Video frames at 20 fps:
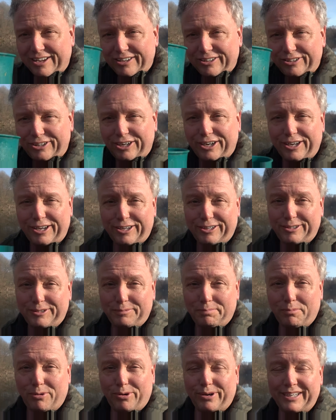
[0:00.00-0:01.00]

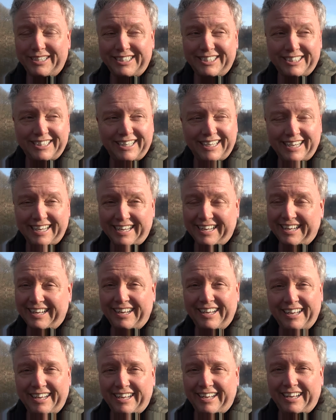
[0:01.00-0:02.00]
Cheers, boys.
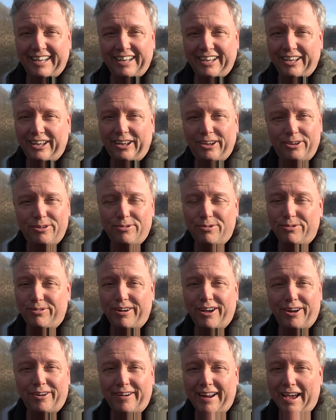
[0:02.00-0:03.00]
You all
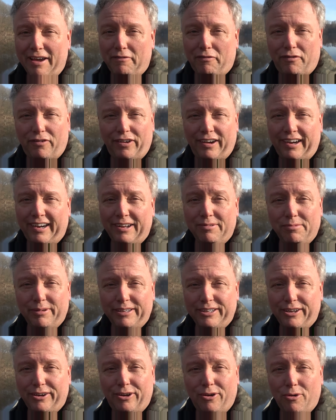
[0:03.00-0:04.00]
know that feeling
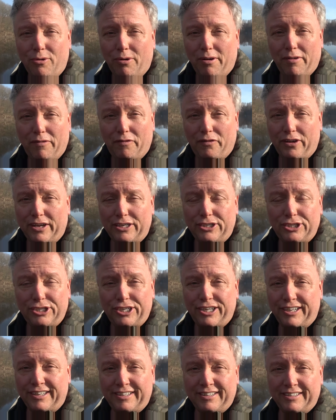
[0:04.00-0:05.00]
when you caught a fish